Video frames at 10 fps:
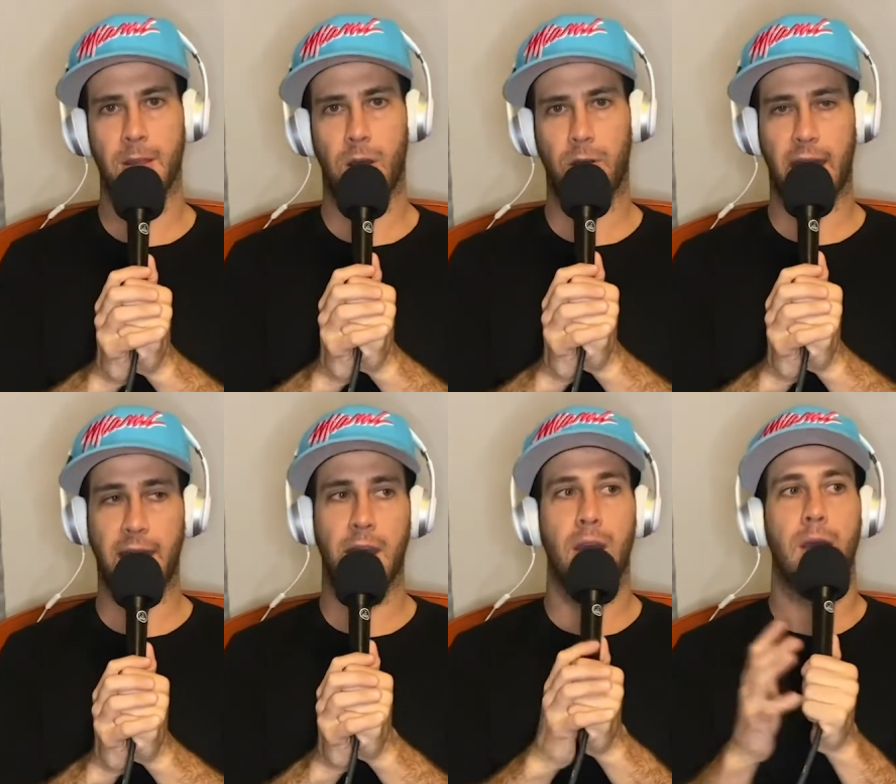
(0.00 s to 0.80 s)

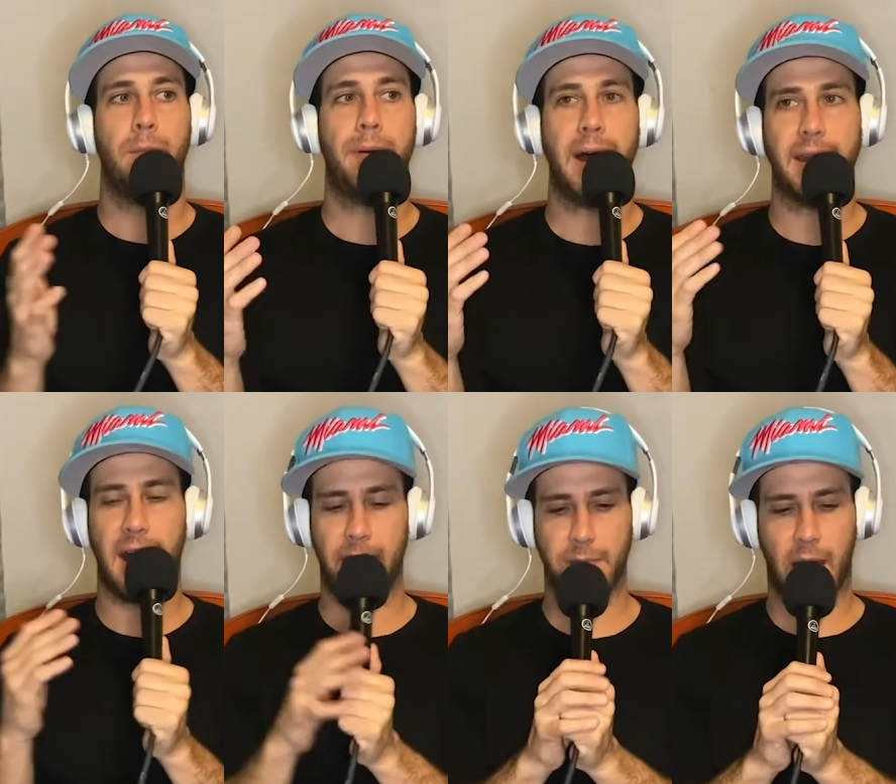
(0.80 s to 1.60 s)
Okay? But
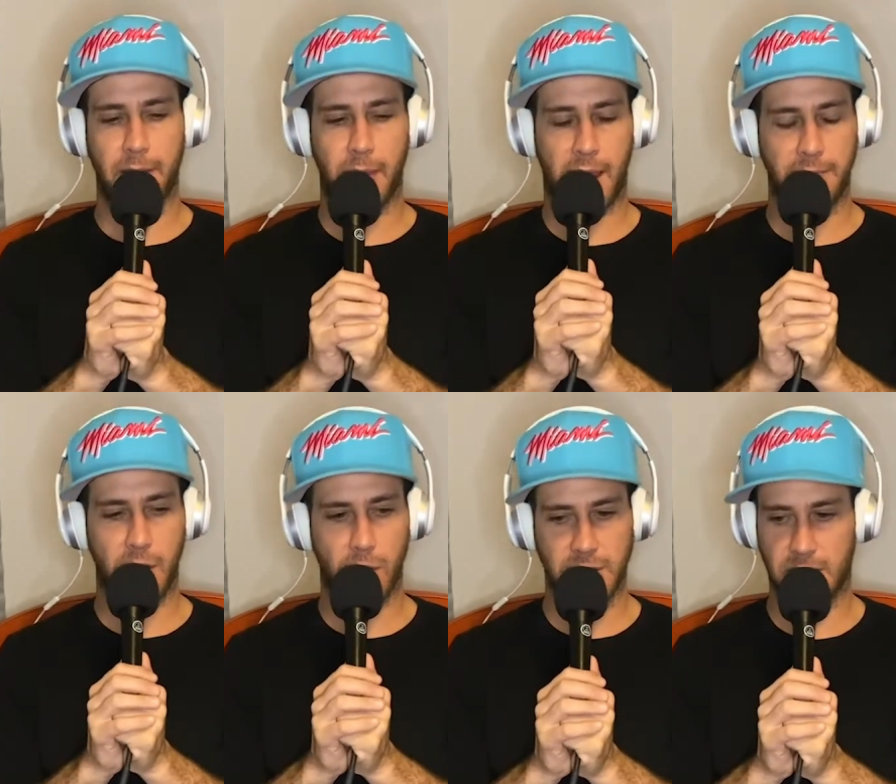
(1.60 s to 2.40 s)
I'm
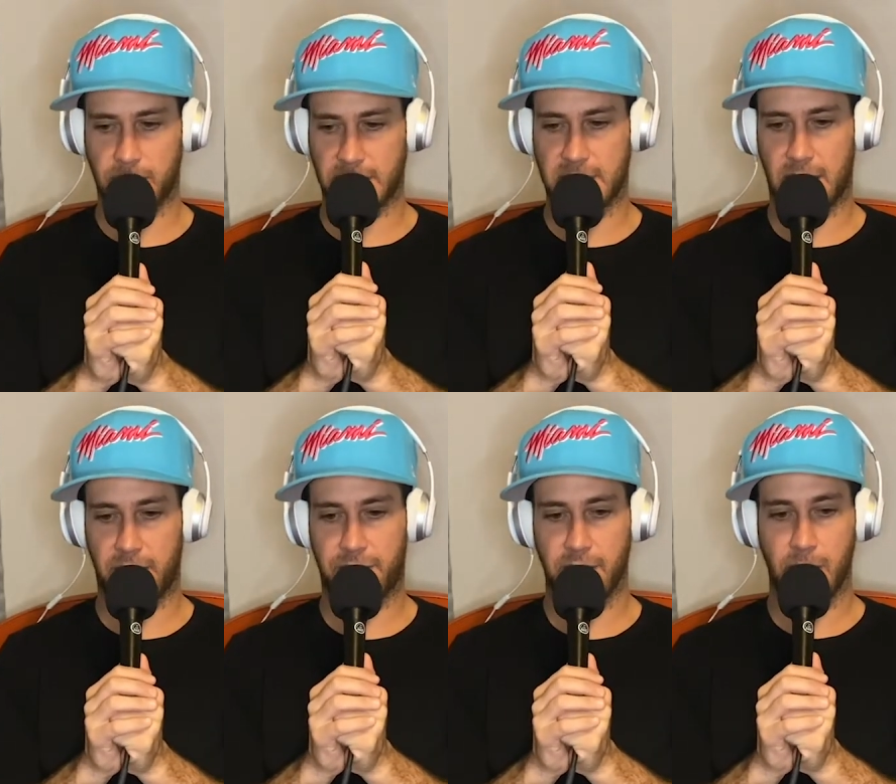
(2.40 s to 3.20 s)
noticing
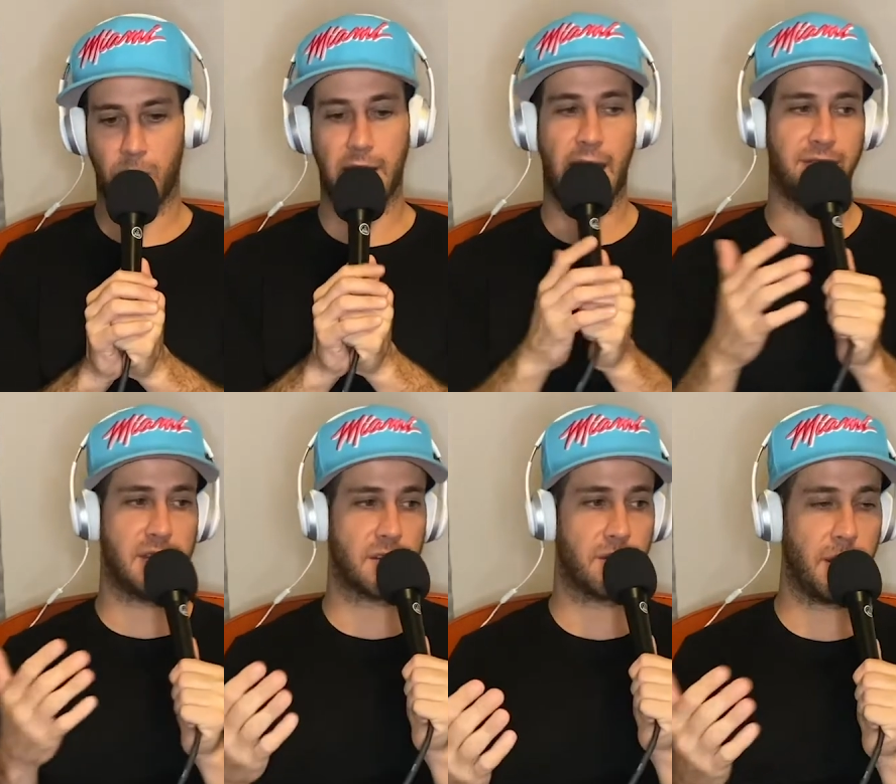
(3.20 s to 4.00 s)
myself when I have
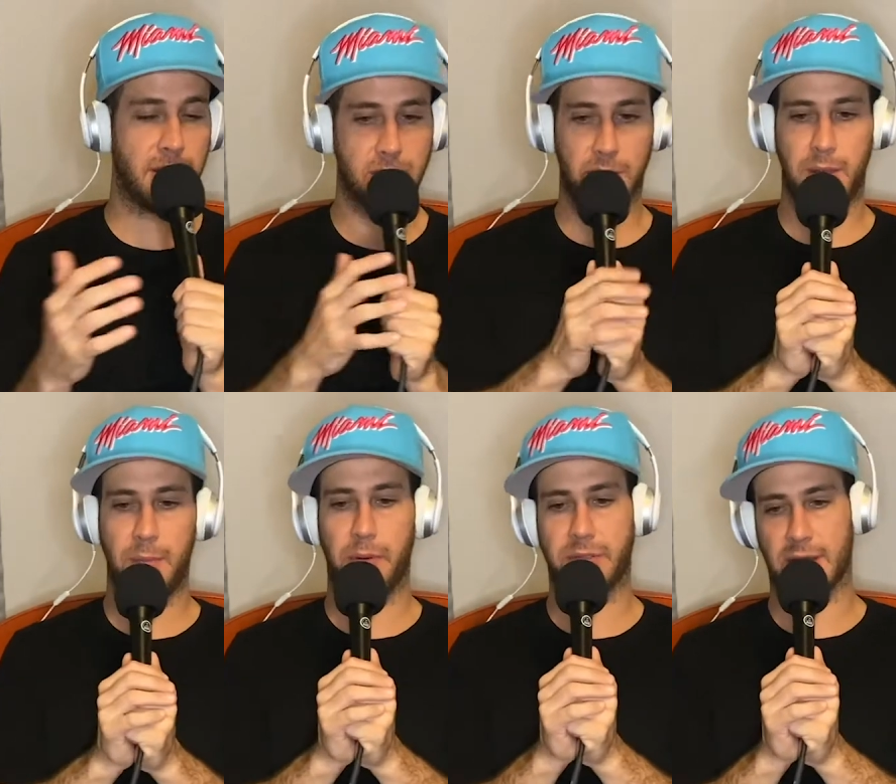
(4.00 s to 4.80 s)
disagreements with
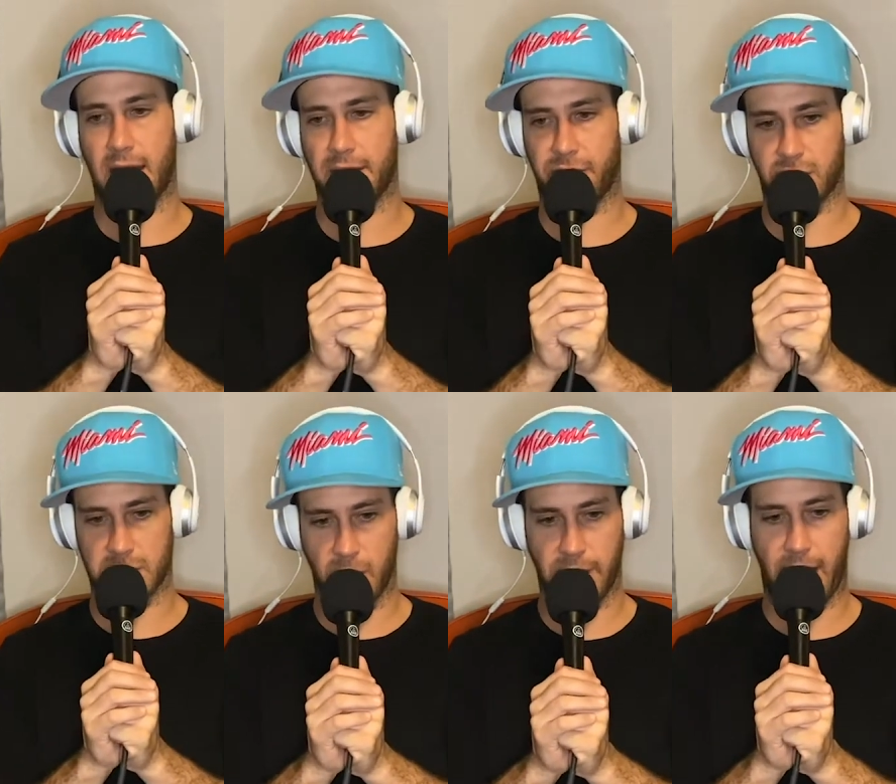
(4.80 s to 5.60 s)
people to kind of
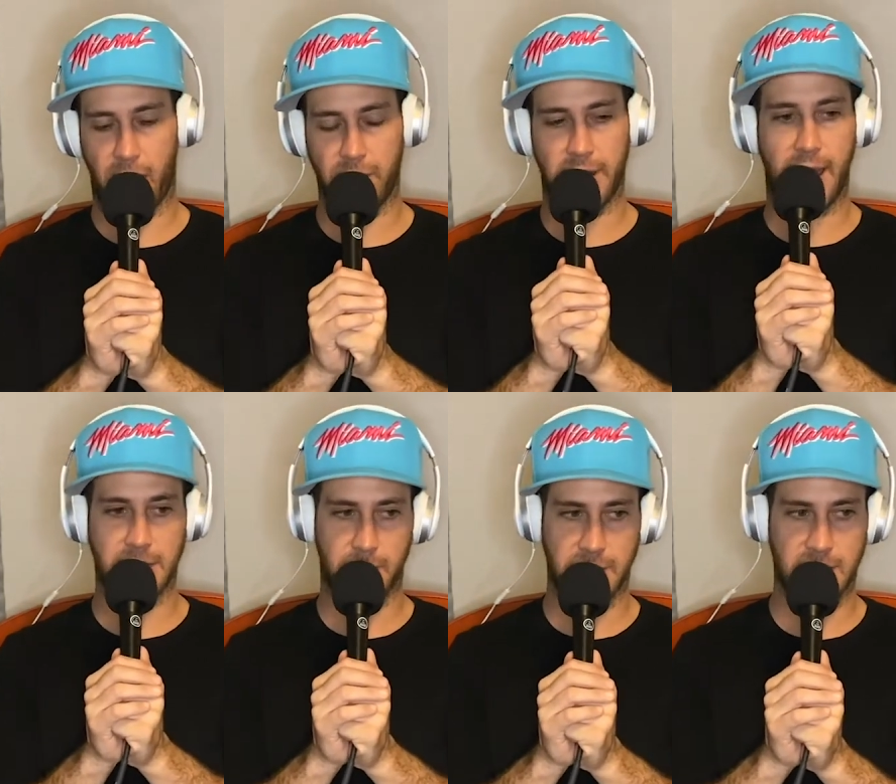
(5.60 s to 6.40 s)
slow down and
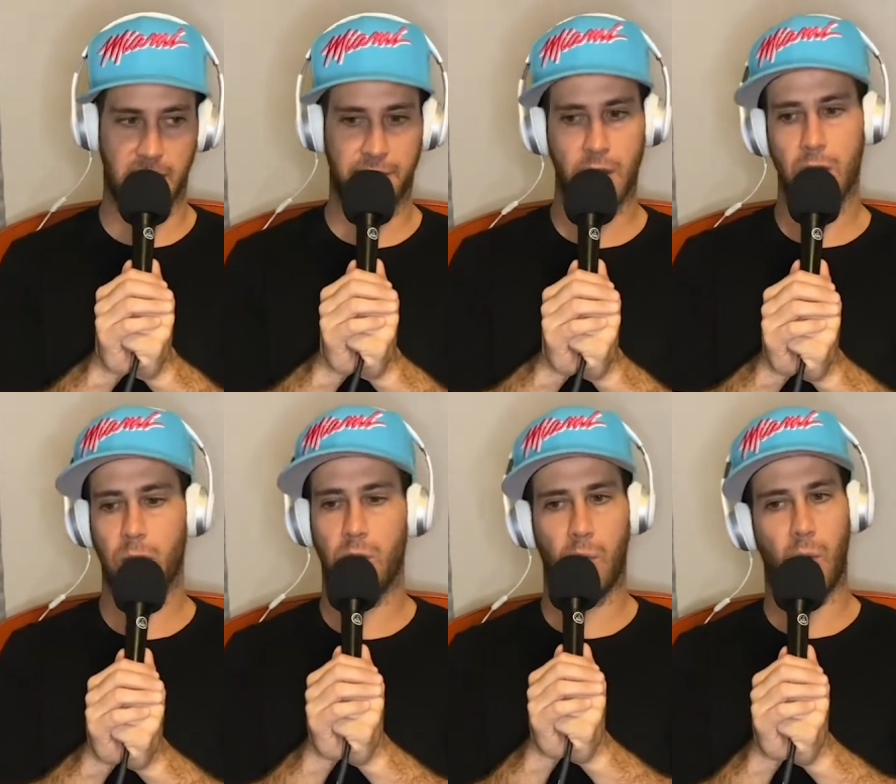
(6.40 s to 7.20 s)
ask myself,
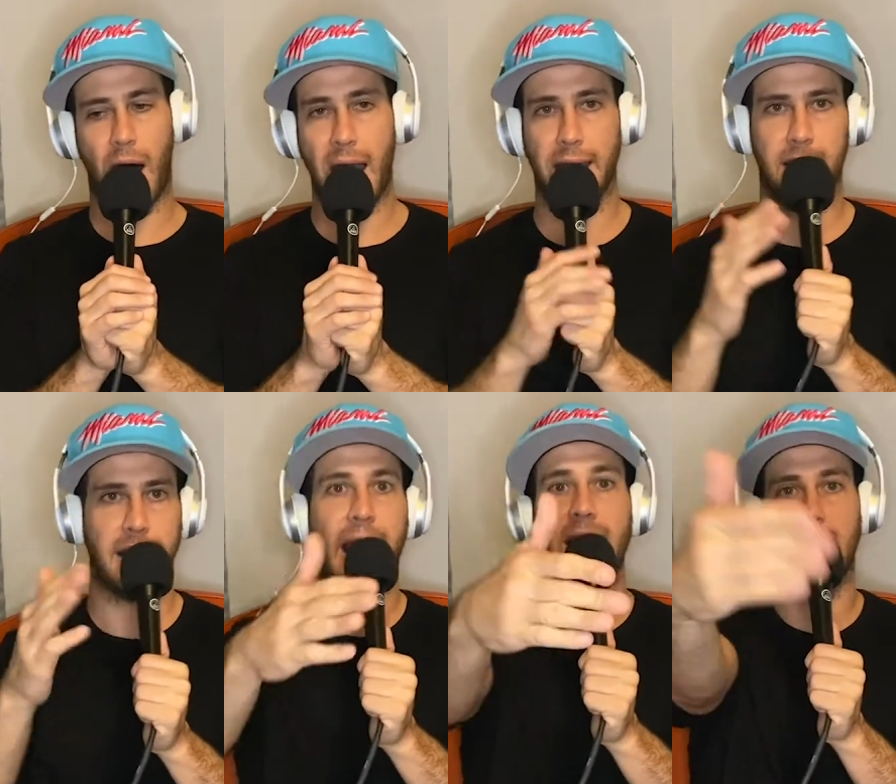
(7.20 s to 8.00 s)
well, why?
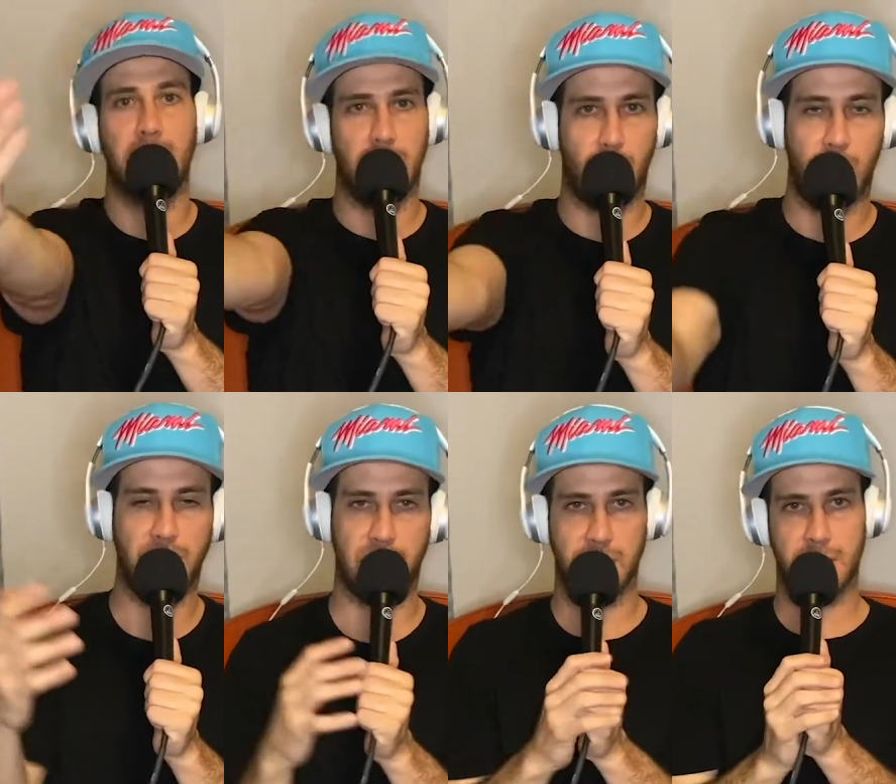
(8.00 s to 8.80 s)
Like asking the
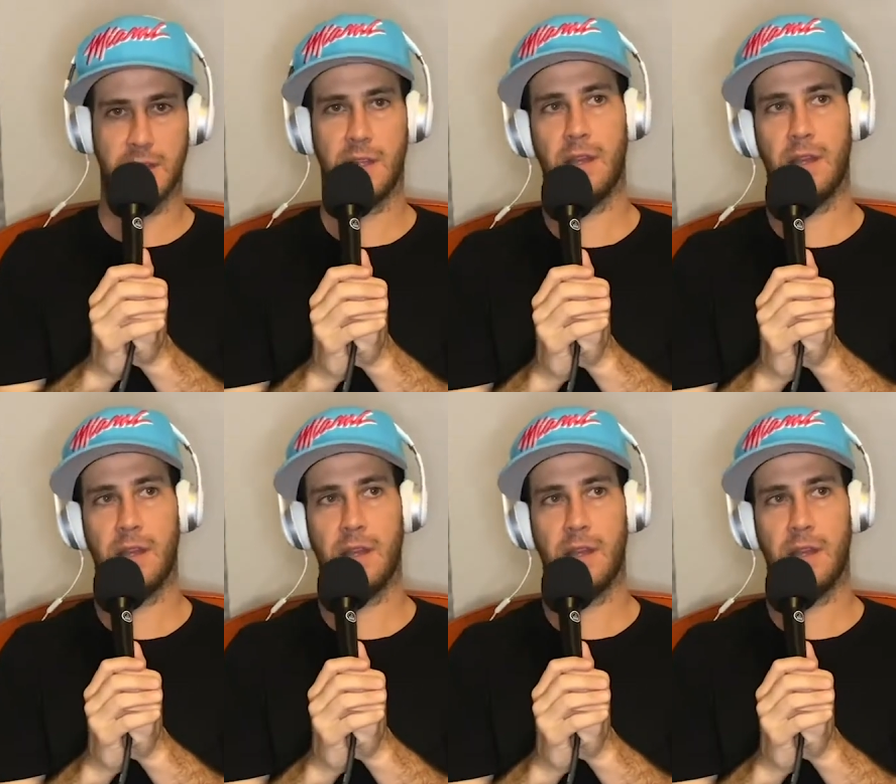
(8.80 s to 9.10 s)
questions.